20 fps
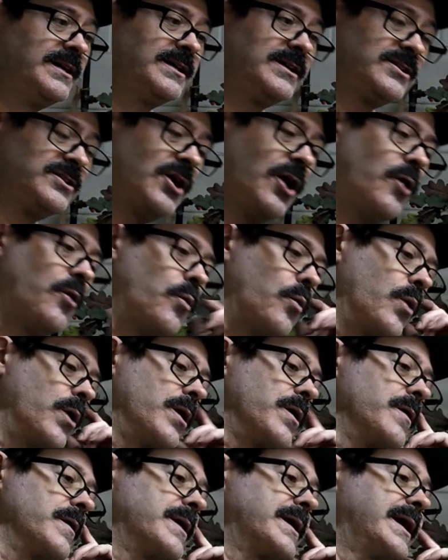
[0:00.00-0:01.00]
don't
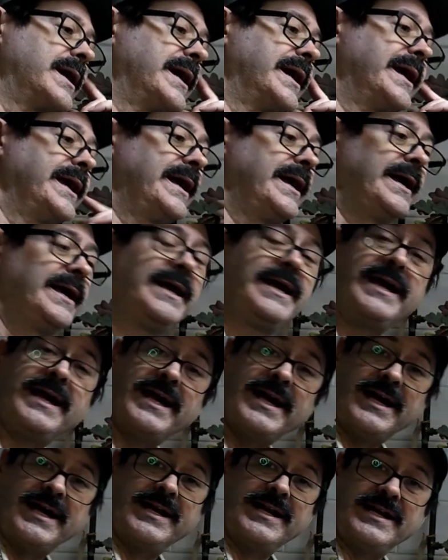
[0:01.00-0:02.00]
work
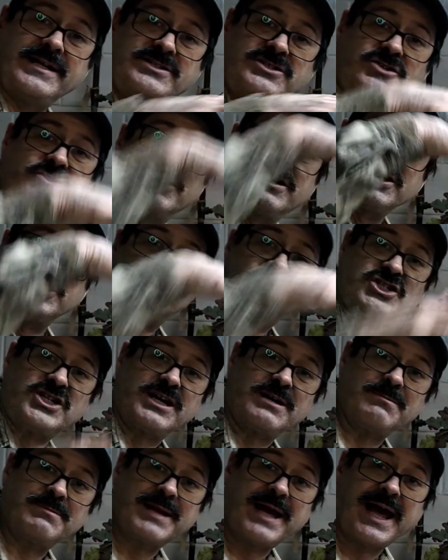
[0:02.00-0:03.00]
unless you can
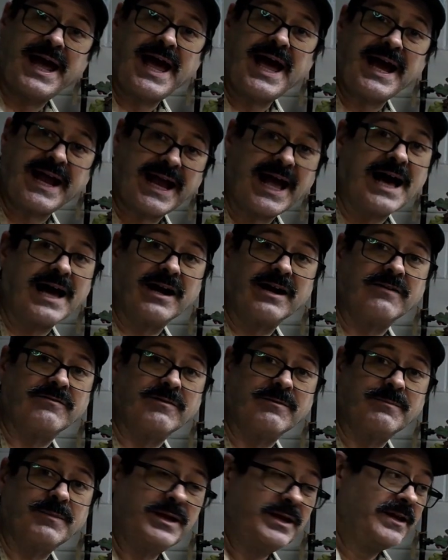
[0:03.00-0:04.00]
shim the heck out of them.
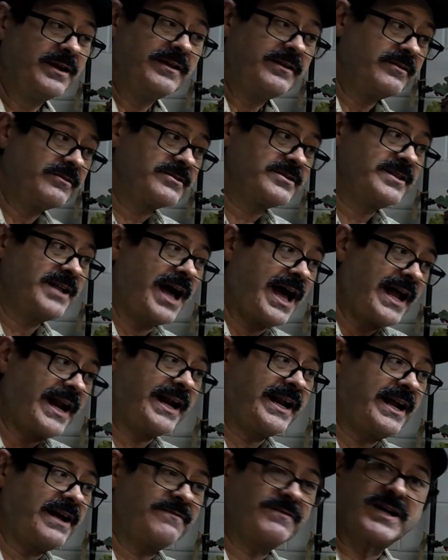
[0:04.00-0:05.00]
There's not
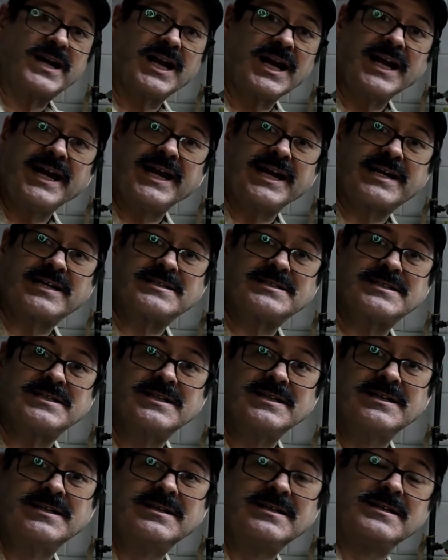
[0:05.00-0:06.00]
enough clicks
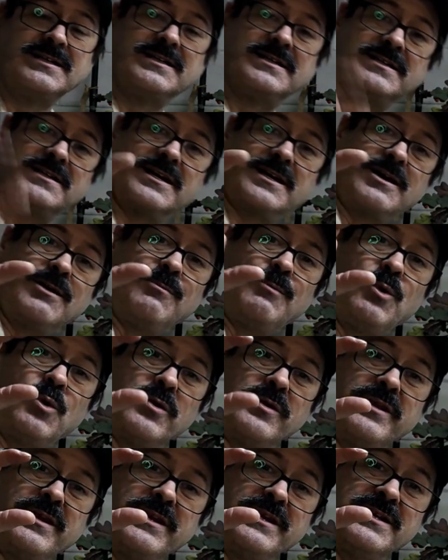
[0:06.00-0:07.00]
to go more
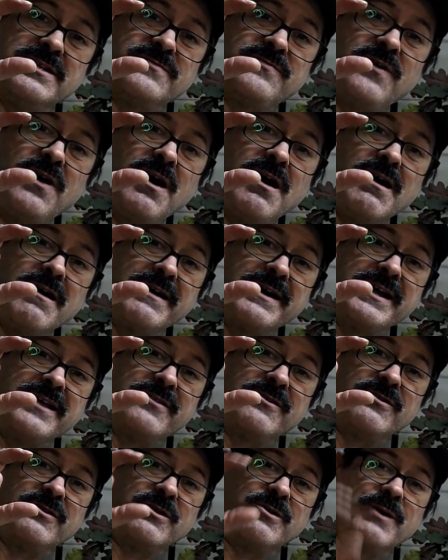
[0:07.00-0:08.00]
than this far in
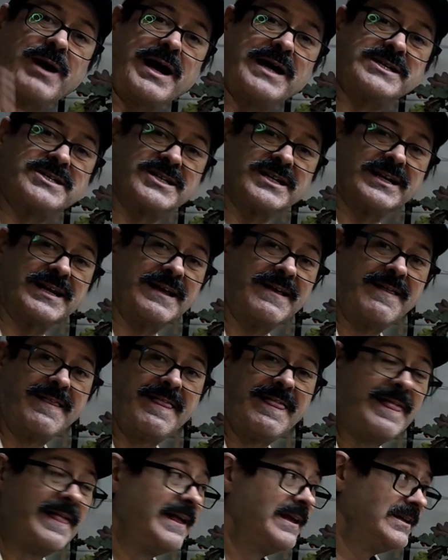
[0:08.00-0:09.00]
either direction.
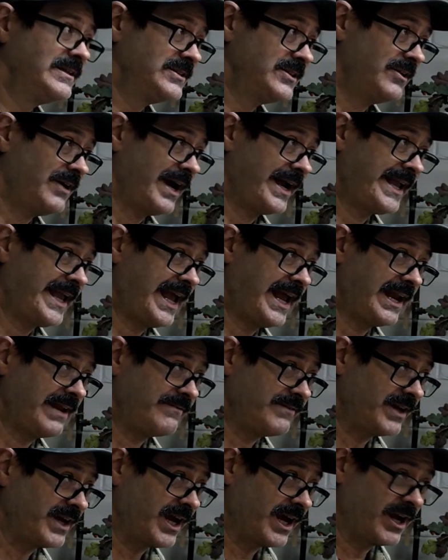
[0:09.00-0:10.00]
So I can't
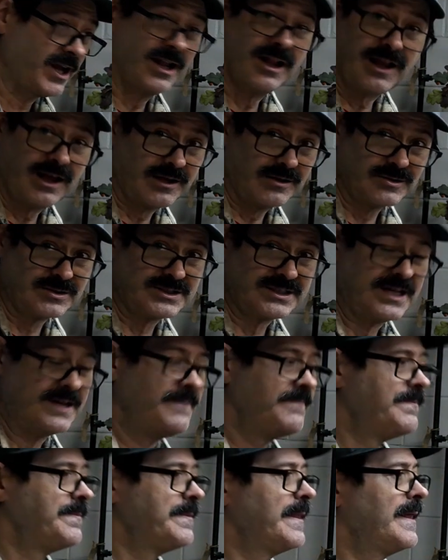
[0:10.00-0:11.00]
even get close.
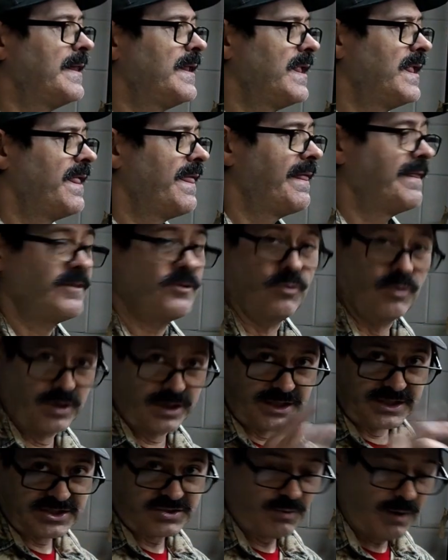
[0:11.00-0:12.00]
So we're
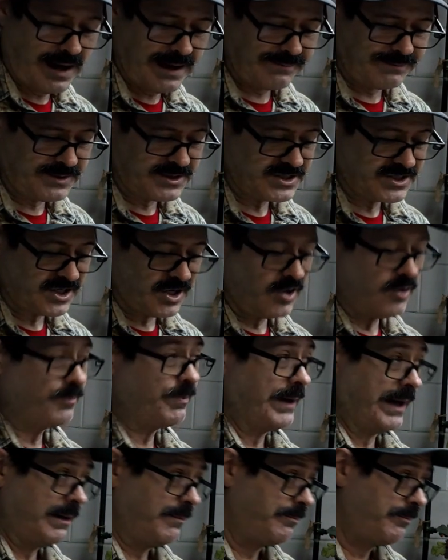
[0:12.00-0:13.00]
going to swap the scope
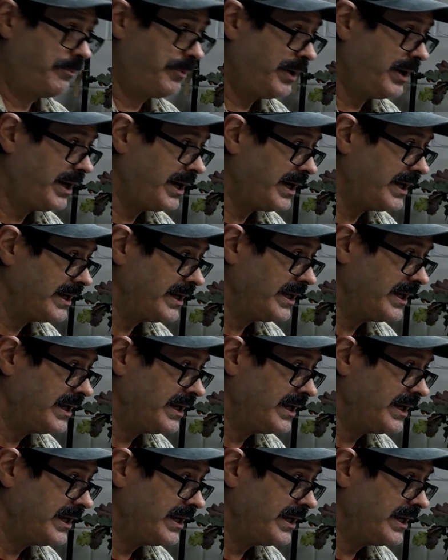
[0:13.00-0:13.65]
out. But